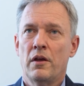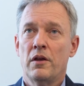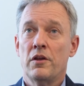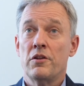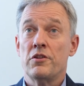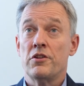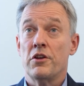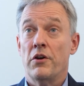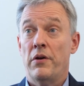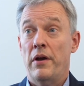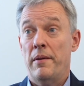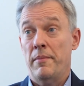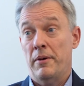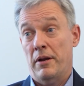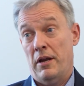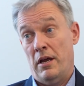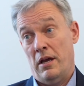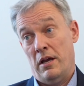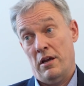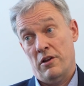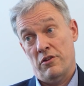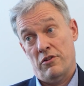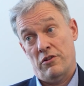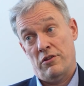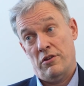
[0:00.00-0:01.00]
So
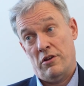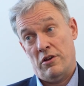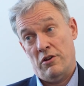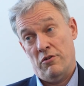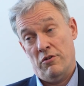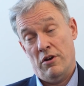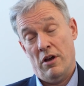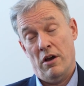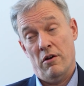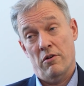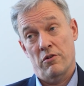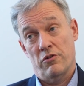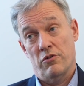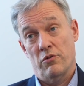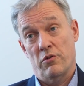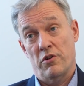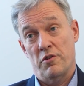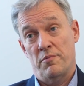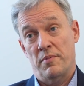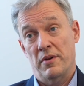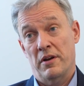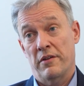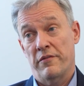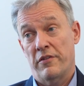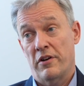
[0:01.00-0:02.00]
M&A, as you know, has
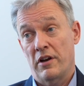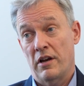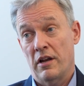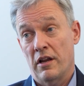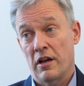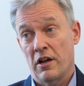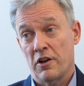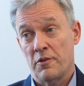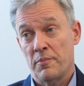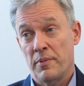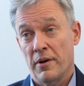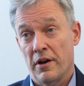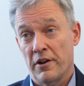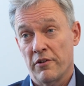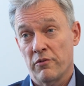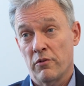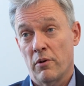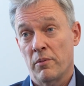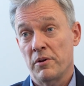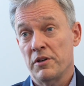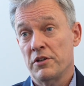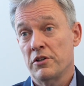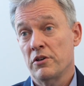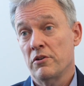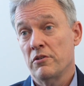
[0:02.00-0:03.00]
always been a very large part of
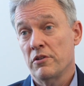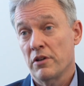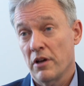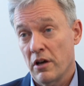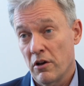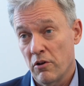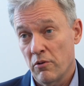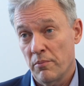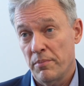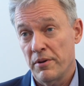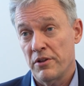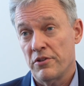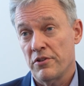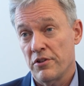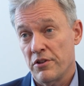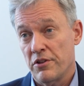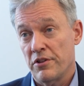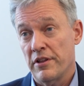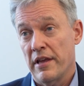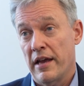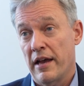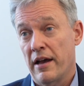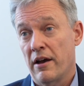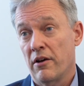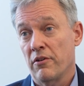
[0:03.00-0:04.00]
what we do. The whole business
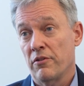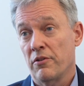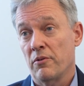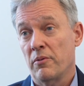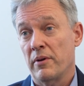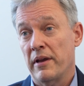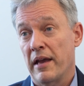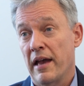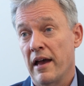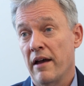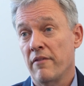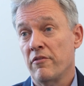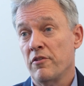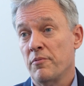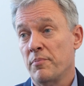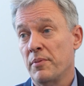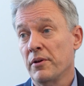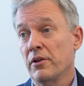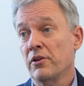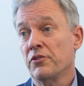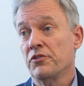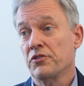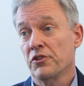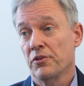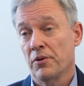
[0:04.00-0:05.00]
now that we have is
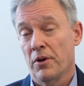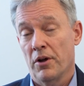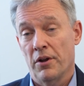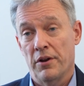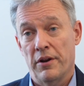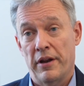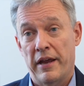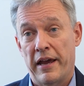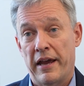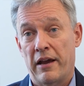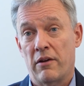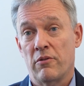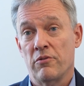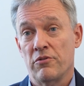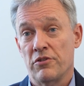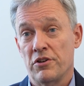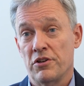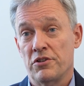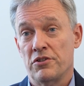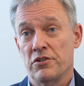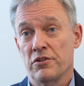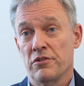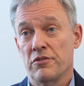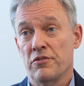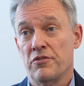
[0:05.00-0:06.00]
built on
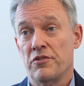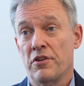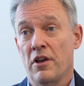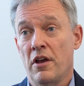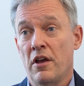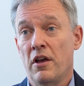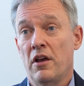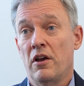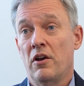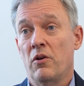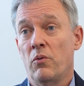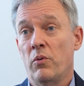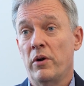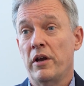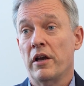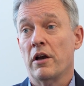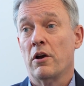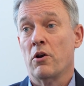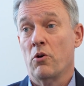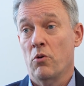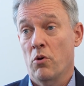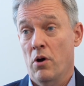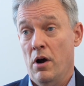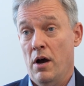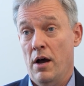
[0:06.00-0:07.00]
acquisitions. We
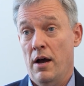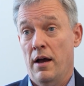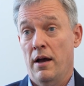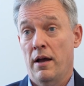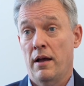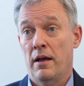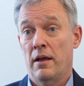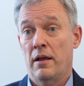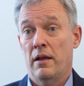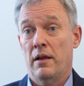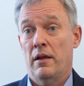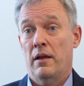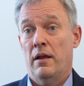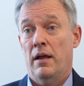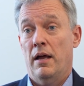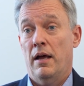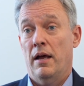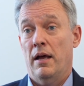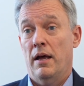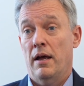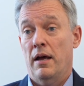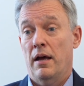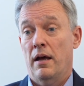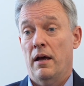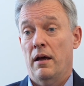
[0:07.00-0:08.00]
acquire
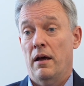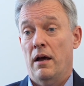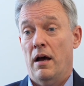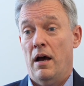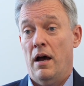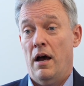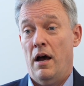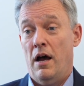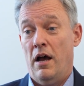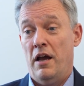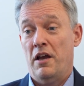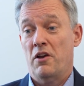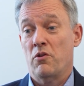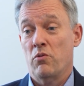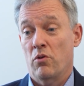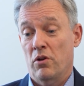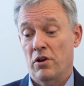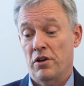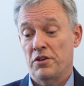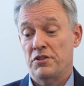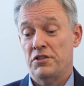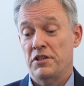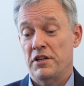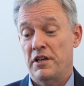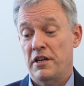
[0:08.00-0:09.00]

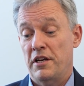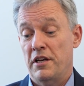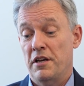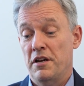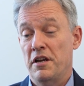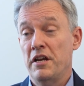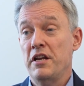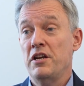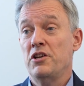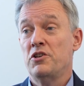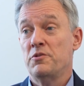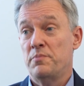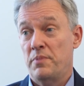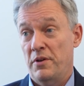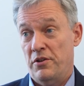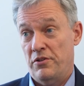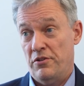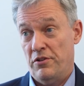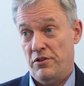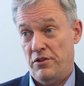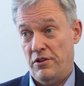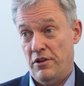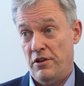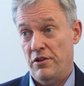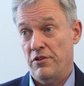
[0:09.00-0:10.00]
high-quality niche
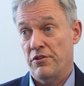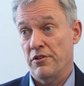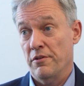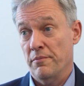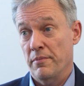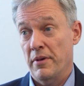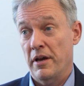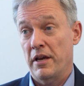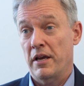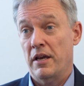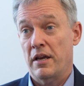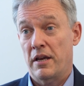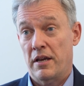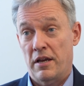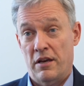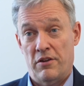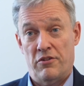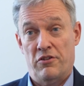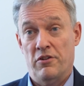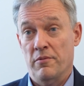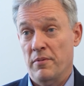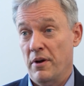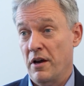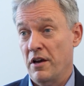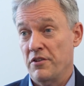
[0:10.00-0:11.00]
businesses that make
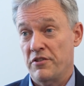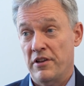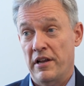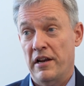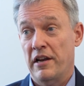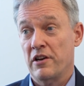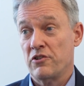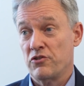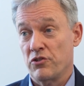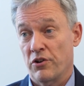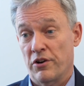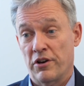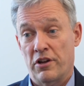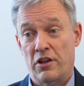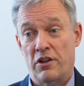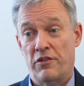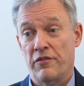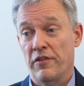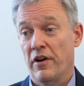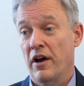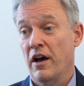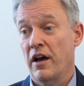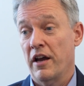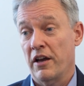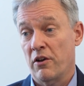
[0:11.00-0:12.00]
customized electronics
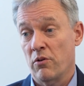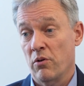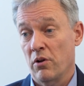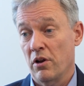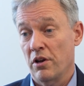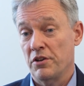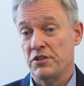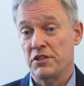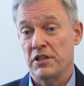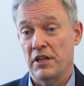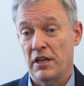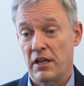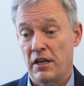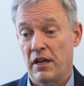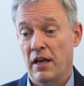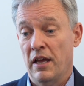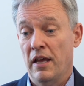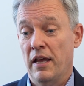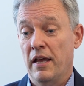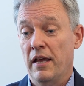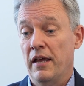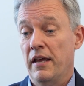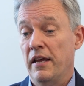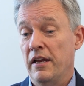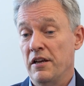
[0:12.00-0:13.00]
for high-quality
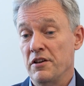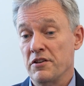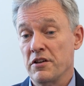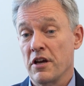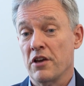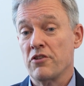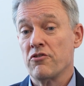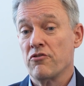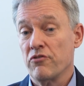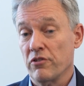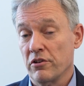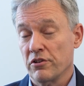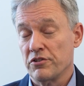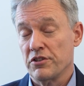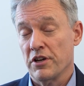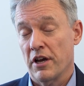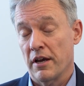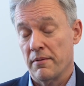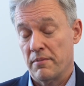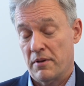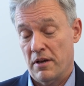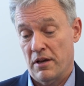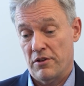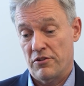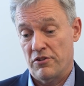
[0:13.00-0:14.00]

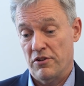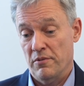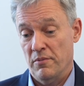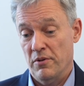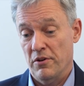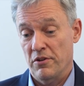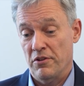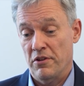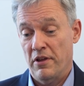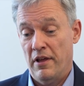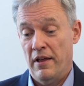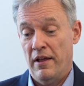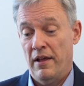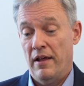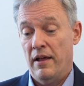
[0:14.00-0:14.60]
industrial-type customers.